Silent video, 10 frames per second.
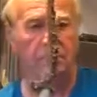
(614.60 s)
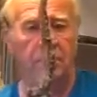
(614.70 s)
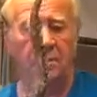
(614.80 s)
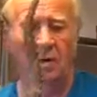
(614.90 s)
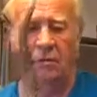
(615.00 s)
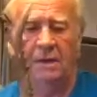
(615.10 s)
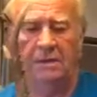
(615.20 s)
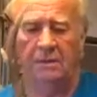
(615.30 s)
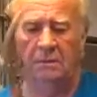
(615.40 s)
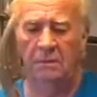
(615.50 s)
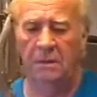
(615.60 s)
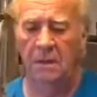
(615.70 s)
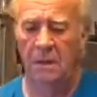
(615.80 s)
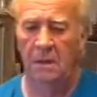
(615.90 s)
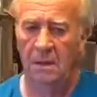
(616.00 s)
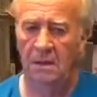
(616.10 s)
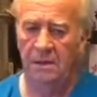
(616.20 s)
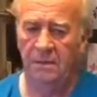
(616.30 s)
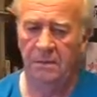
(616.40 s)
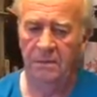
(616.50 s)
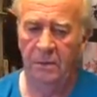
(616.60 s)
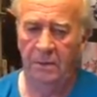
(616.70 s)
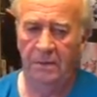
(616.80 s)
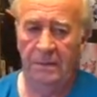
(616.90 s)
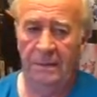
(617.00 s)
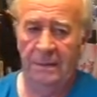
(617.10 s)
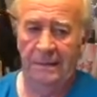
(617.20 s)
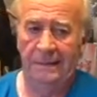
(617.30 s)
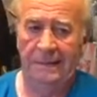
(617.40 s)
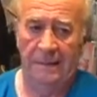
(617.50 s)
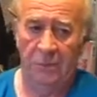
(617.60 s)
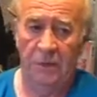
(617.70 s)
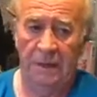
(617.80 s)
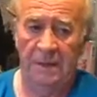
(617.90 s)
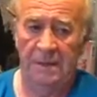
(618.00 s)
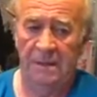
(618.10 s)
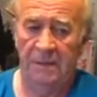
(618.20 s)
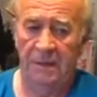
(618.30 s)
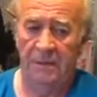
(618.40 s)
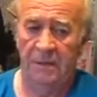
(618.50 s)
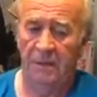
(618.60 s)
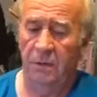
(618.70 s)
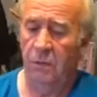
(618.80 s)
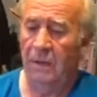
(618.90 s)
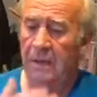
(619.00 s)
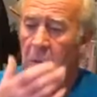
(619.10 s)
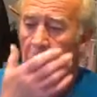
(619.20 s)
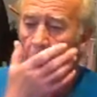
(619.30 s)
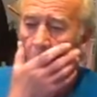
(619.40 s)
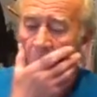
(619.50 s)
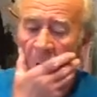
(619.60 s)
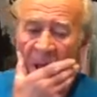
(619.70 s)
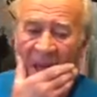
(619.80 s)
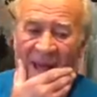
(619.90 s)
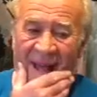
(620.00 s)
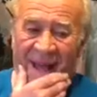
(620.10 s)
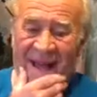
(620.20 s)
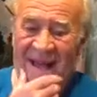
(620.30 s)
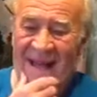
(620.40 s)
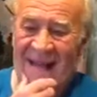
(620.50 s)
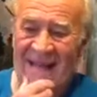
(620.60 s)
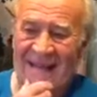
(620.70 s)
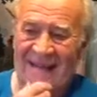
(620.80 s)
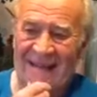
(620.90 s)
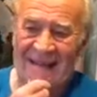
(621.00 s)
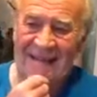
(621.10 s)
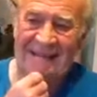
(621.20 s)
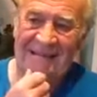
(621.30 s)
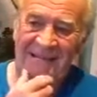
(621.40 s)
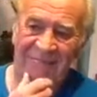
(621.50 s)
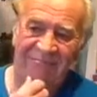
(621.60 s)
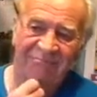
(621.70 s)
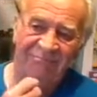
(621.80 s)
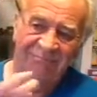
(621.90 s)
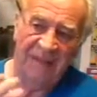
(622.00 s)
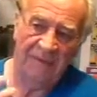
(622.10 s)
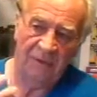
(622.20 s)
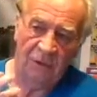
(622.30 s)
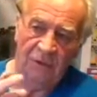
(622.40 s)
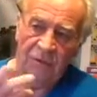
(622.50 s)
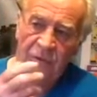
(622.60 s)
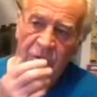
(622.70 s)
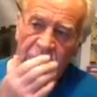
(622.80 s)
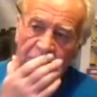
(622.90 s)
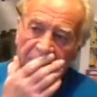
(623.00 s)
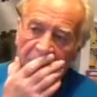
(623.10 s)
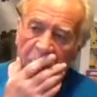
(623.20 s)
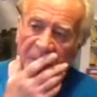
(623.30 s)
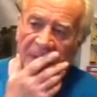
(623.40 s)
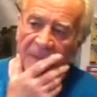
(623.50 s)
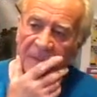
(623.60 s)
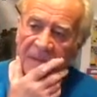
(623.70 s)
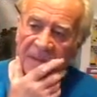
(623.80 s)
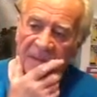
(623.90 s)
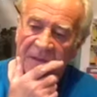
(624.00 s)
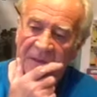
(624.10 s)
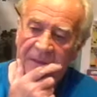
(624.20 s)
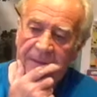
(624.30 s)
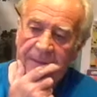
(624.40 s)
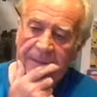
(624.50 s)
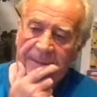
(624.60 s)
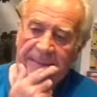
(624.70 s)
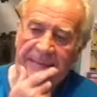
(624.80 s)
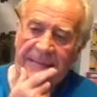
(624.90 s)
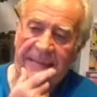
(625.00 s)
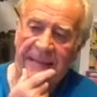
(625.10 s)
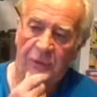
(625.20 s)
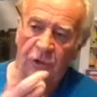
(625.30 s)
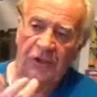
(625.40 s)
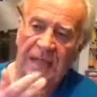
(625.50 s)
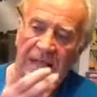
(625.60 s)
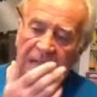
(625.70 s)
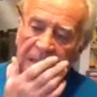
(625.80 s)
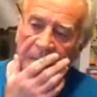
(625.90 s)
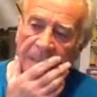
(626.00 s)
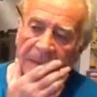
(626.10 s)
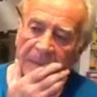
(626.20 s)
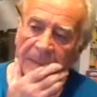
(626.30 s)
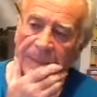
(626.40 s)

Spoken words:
It's all right. So it isn't a bother. But I'm going to get the steamer out in a little while, and I've got 2 or 3 big ones up there that it's good sticks, but